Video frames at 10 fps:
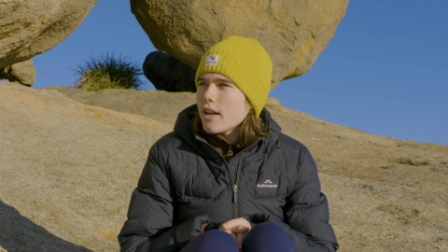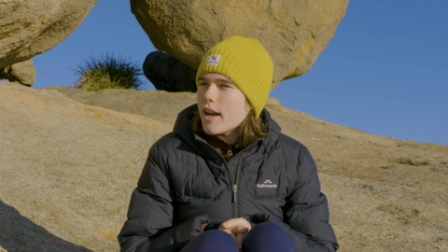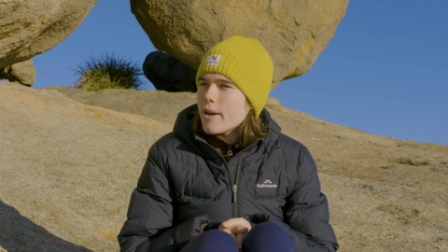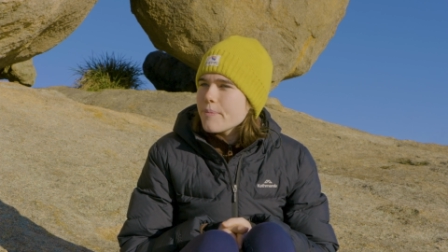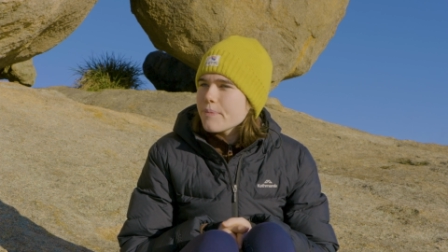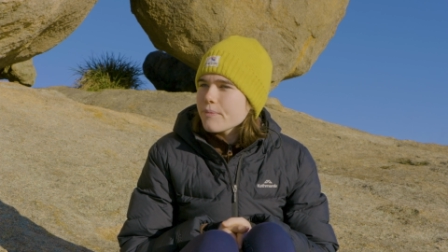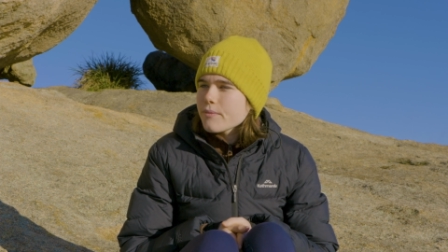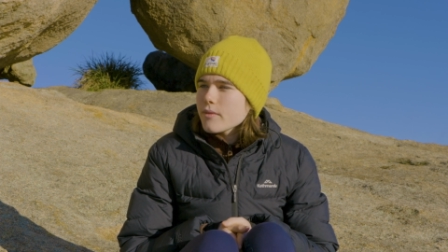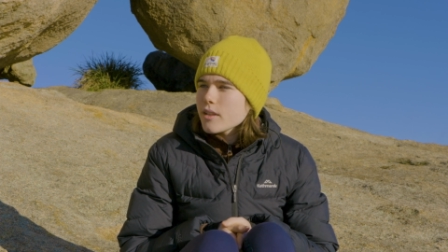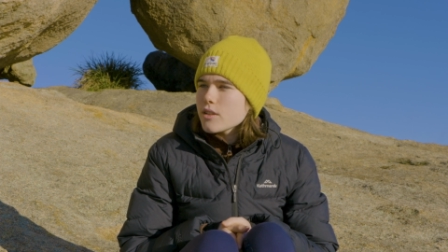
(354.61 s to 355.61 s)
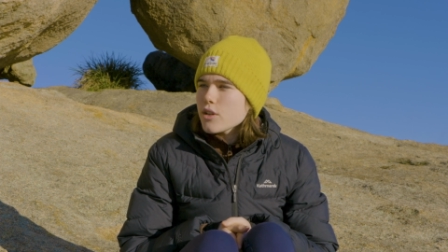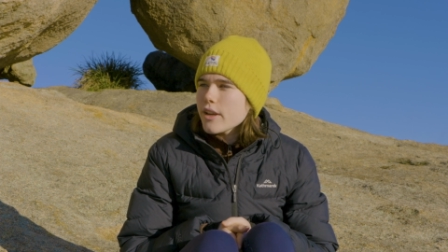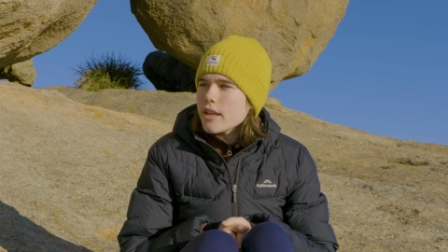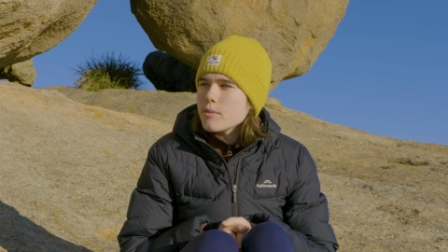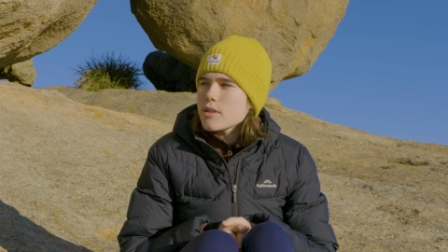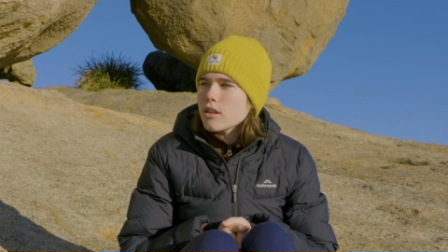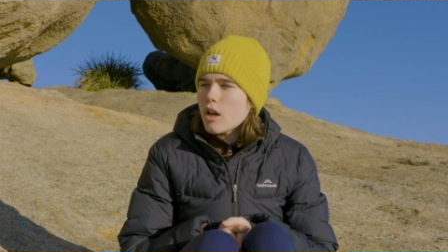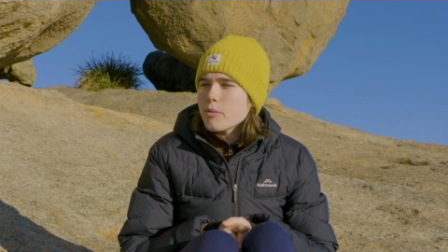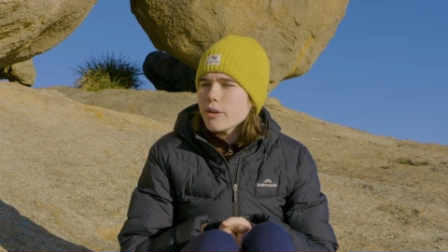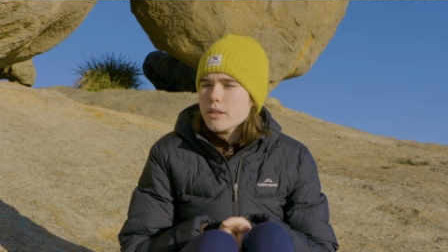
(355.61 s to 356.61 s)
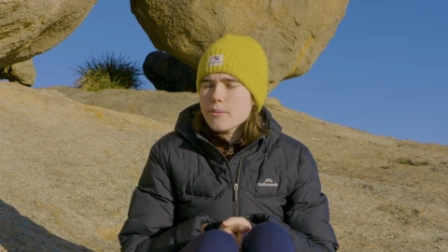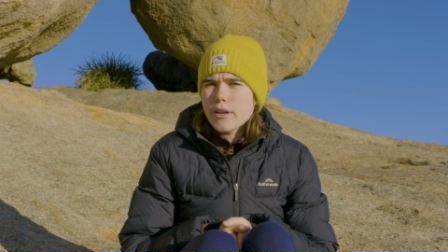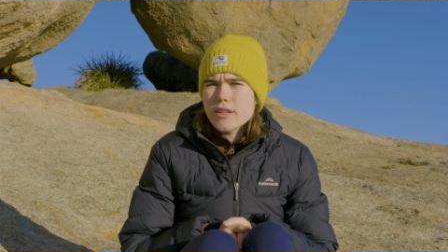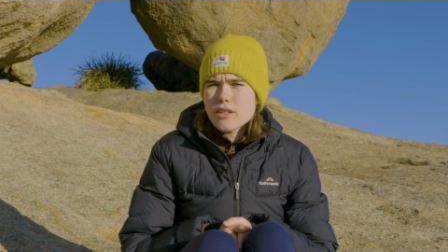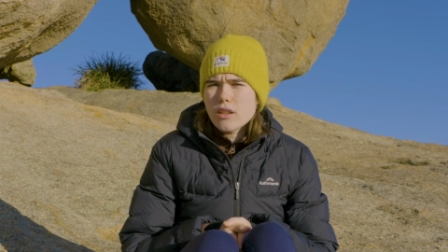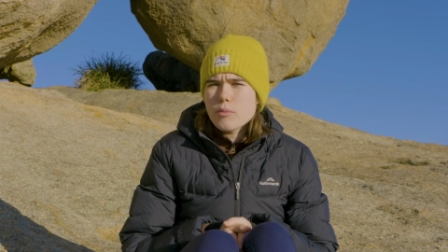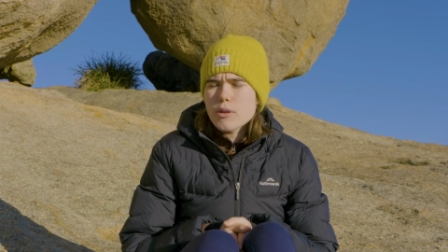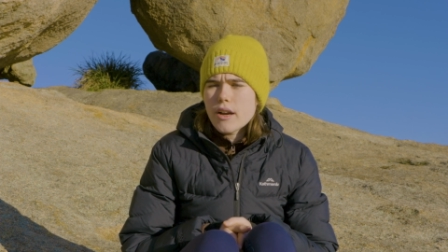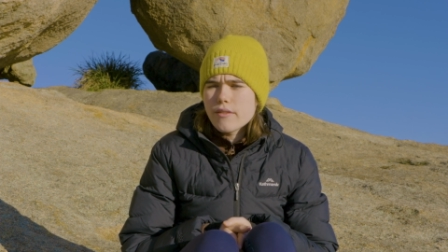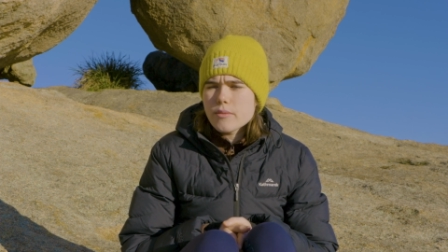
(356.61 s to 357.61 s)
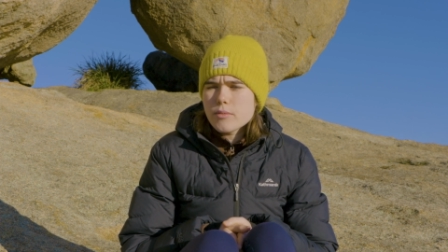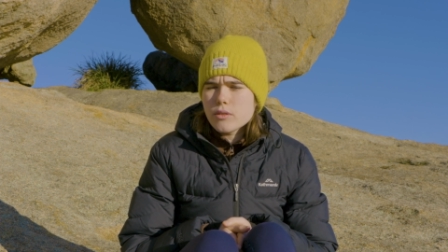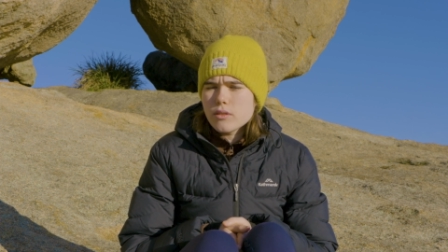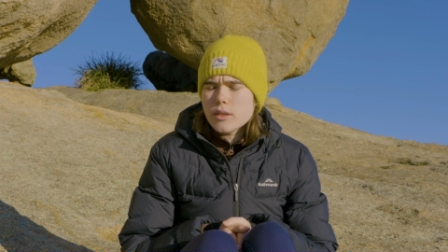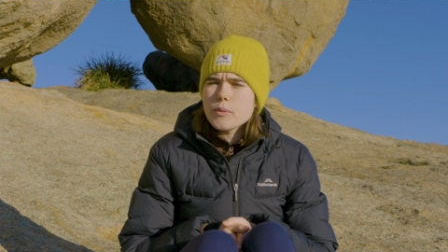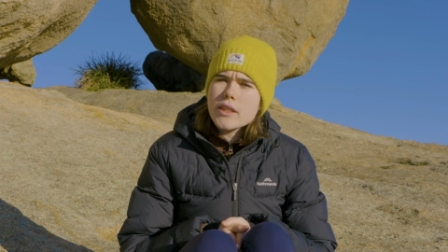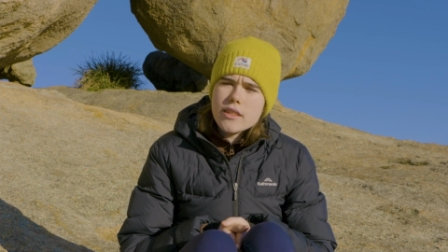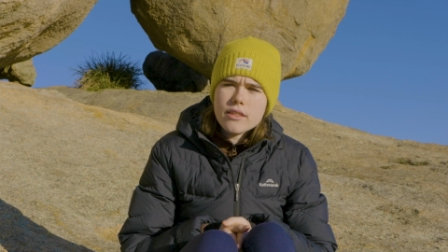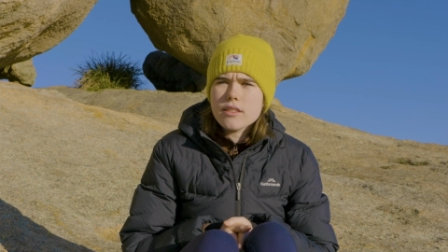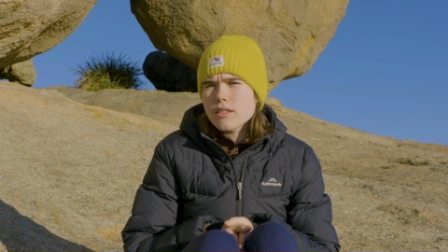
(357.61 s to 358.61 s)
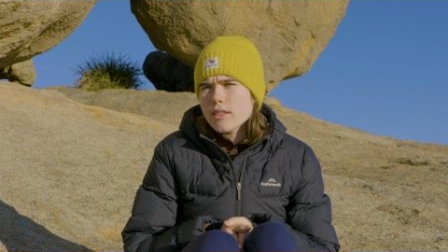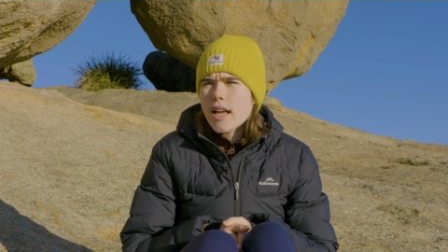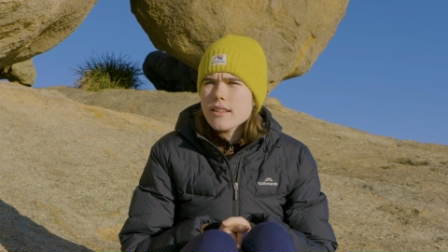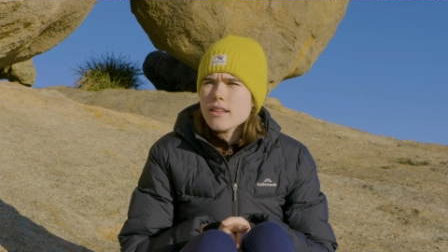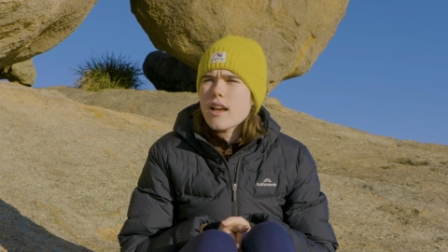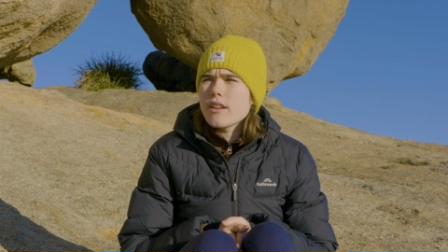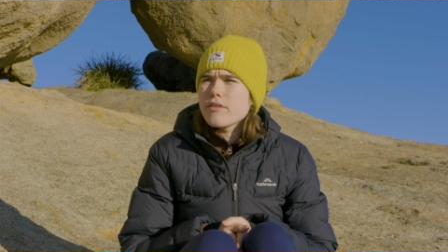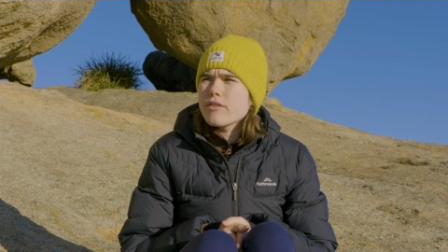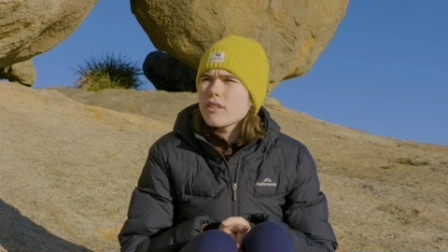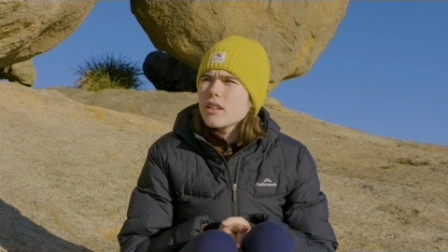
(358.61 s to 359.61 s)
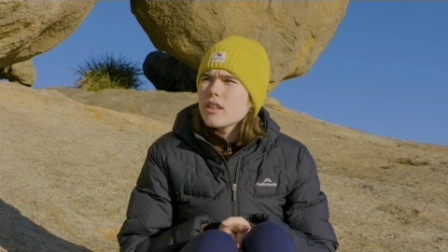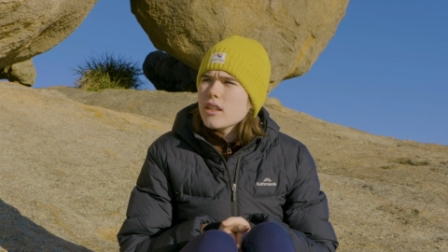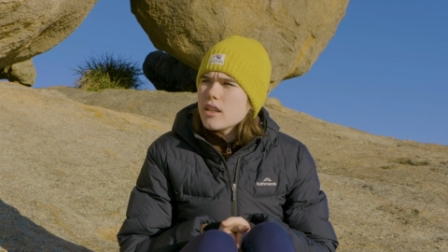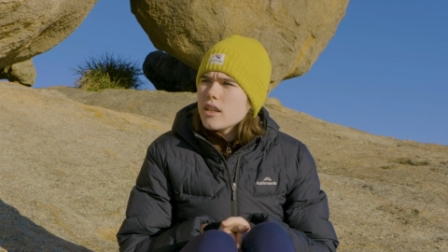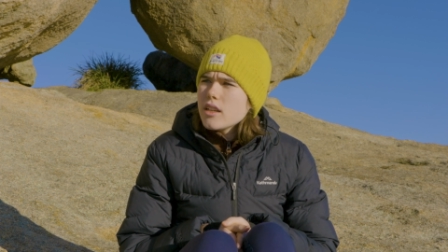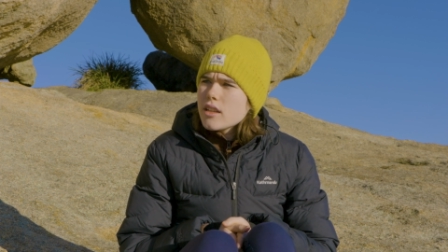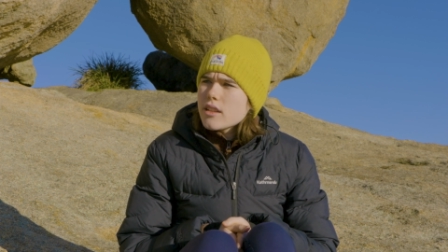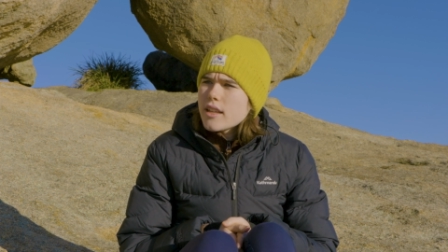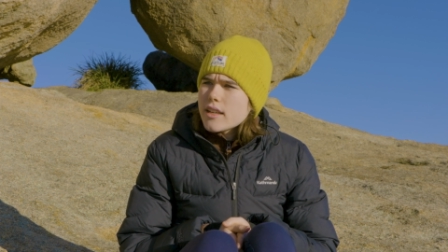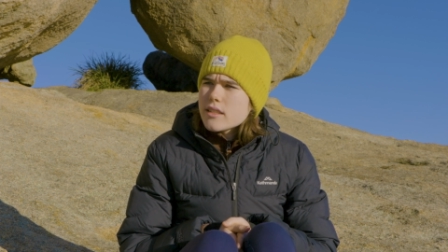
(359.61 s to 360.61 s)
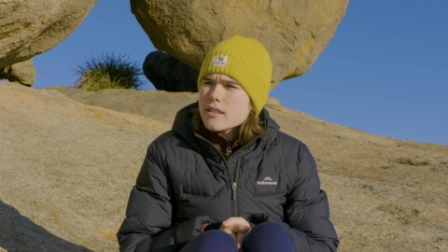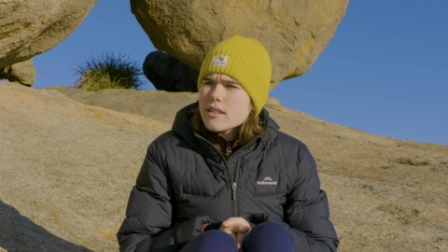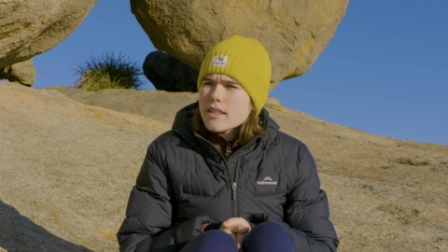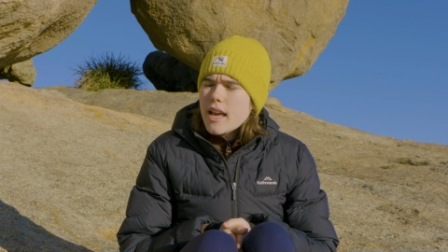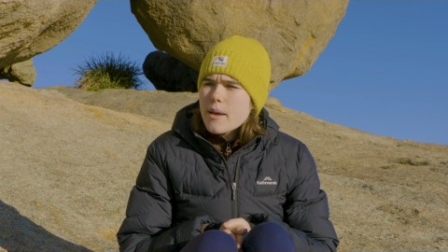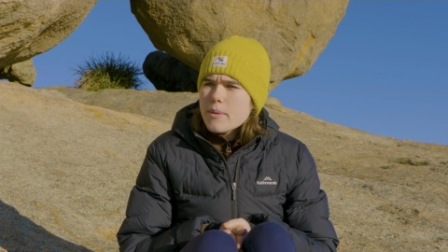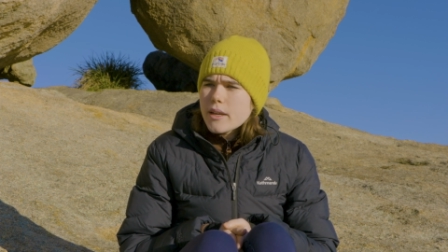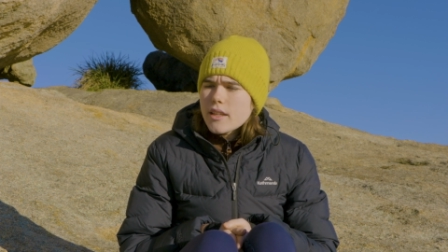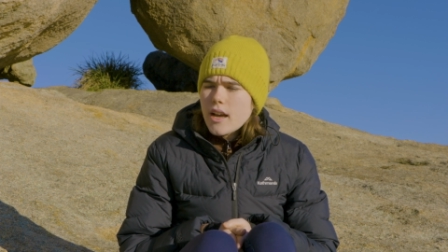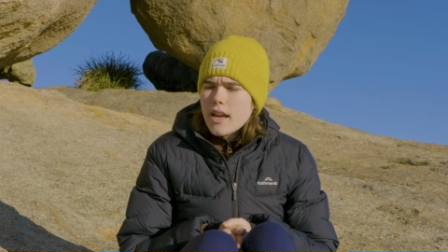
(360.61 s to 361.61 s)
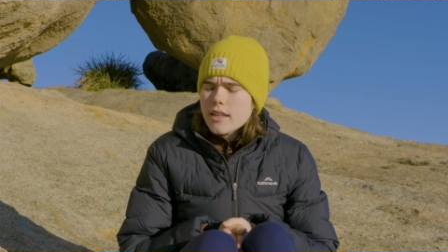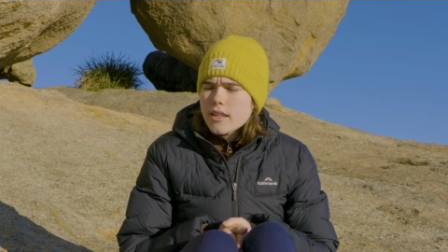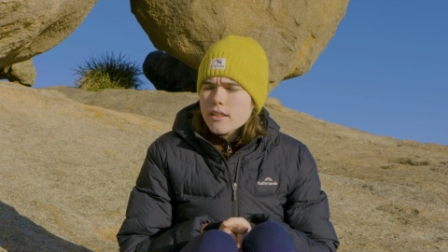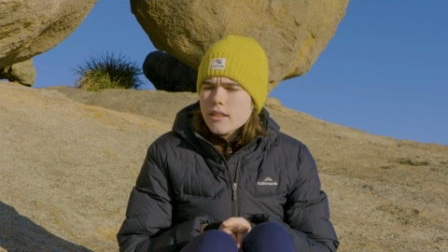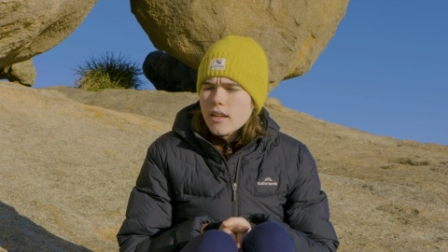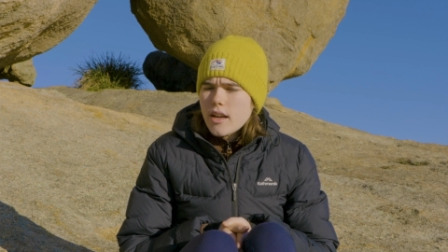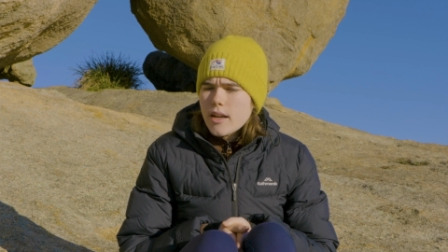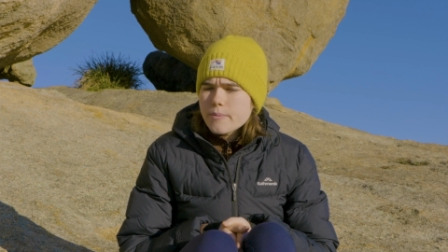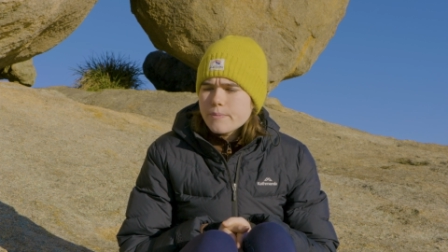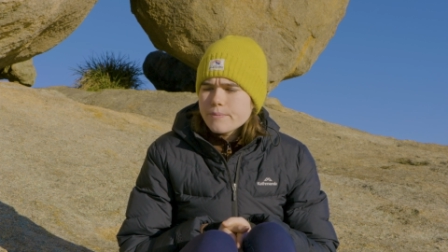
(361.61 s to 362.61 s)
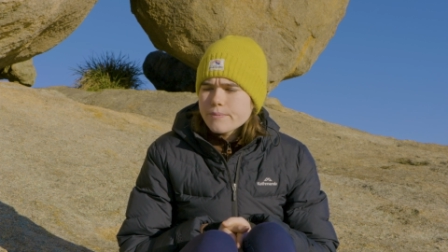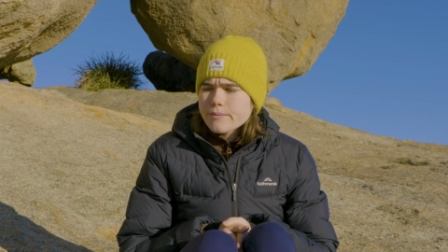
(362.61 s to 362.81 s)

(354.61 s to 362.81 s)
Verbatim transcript: Um, so he was a lot more experienced and a lot more comfortable with that side of things, the camping and the hiking. Um,